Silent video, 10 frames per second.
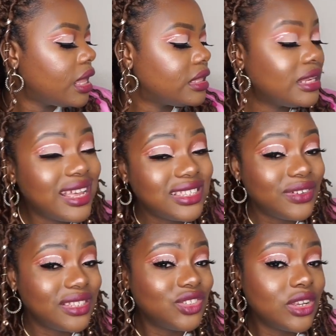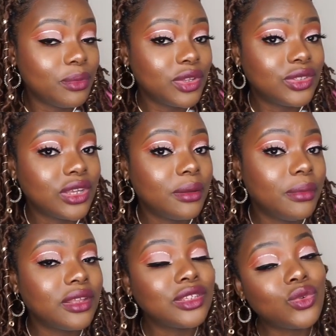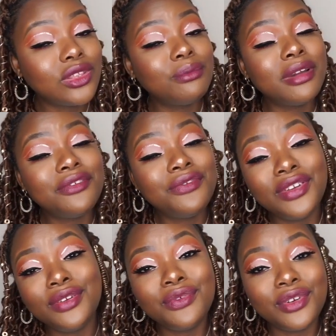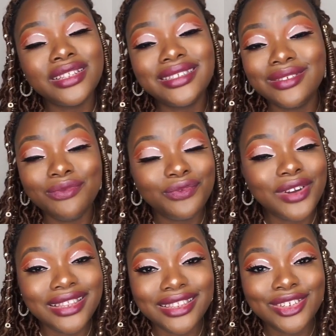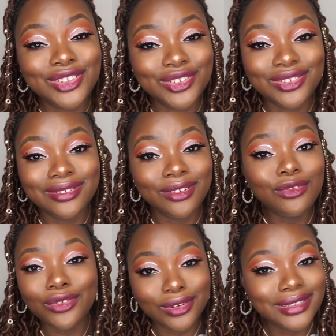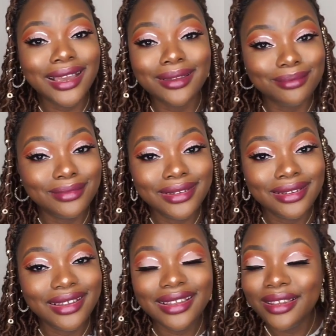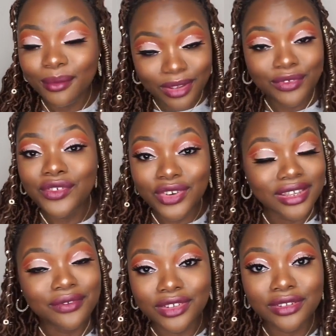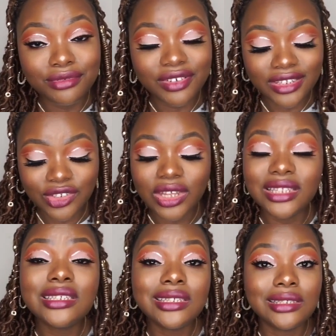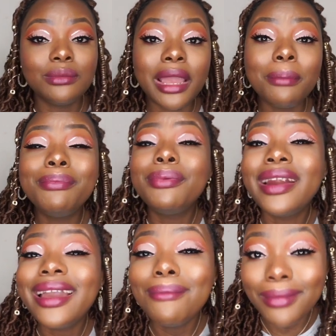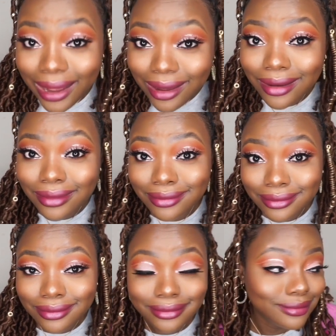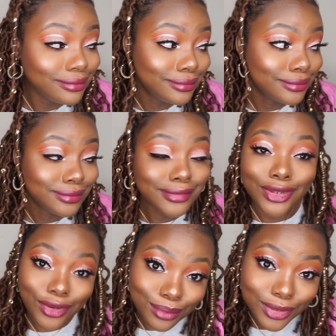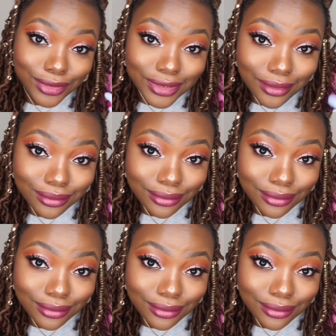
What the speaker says: And the last foundation I'm going to talk about is one of my favorite foundation of all time. My favorite affordable foundation. This is by Primark. Come closer.